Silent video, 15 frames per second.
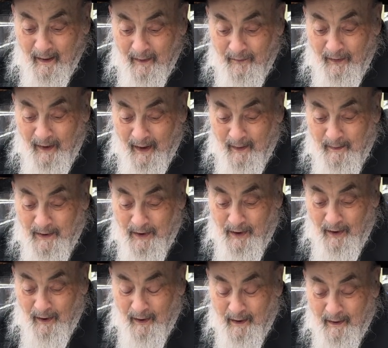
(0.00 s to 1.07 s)
Ve'im
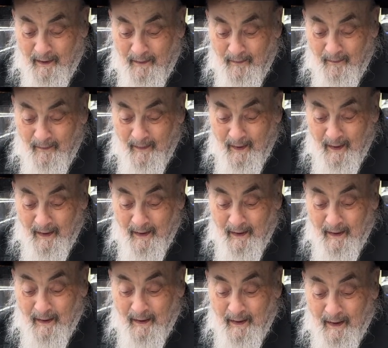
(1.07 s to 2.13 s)
soch,
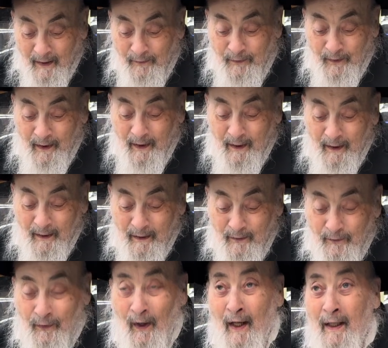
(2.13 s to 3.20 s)
if he
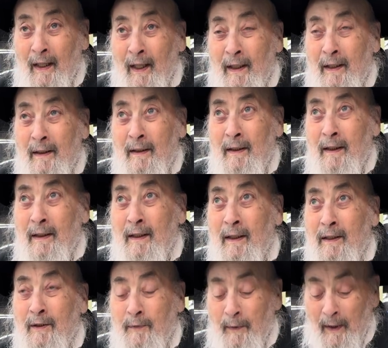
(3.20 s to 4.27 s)
violated, he
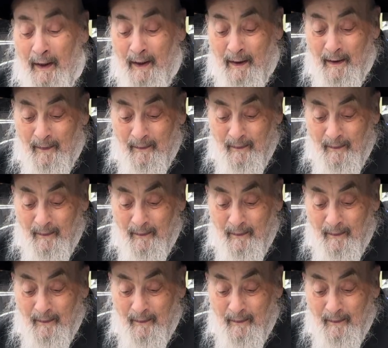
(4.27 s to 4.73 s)
did speak,